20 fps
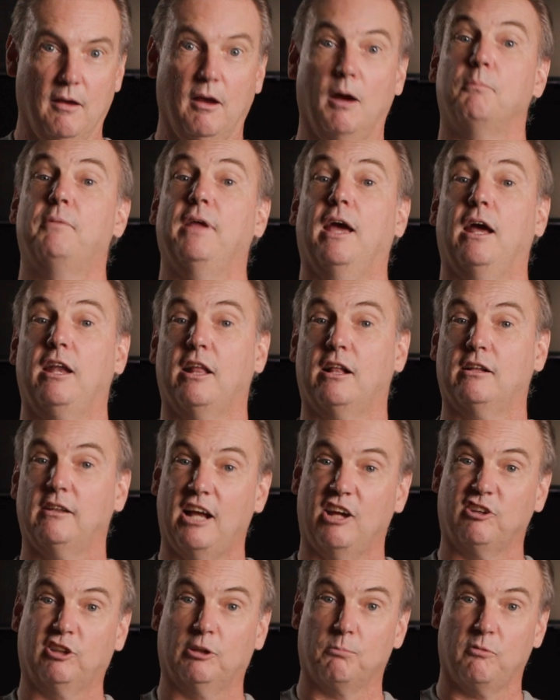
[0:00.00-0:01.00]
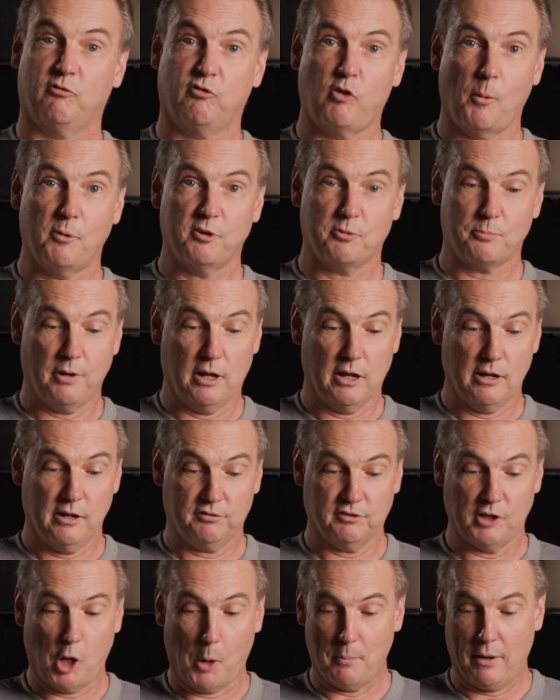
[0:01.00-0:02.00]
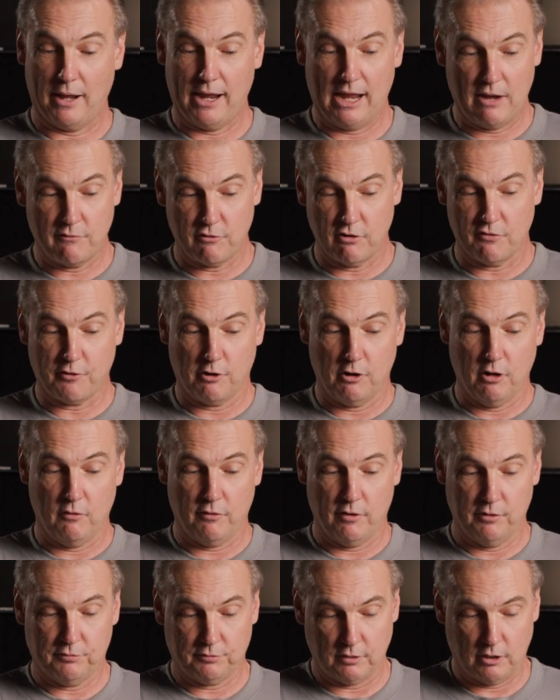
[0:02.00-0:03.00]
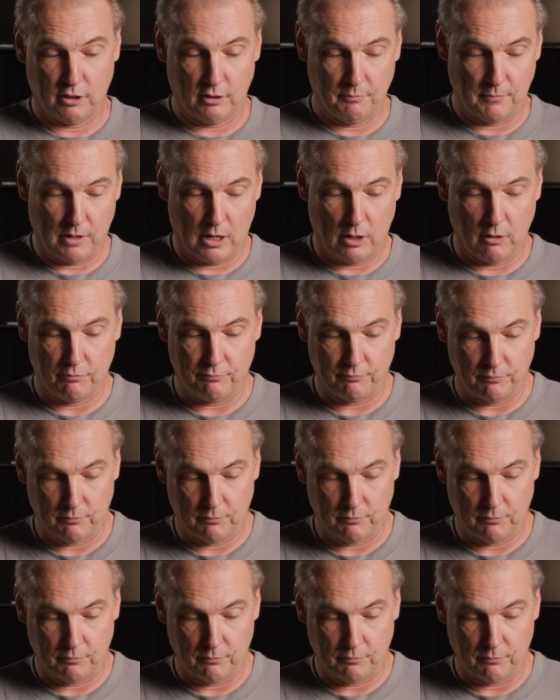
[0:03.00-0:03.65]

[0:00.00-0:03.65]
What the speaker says: I'm Dan at Classic Performance Products. I have in front of us our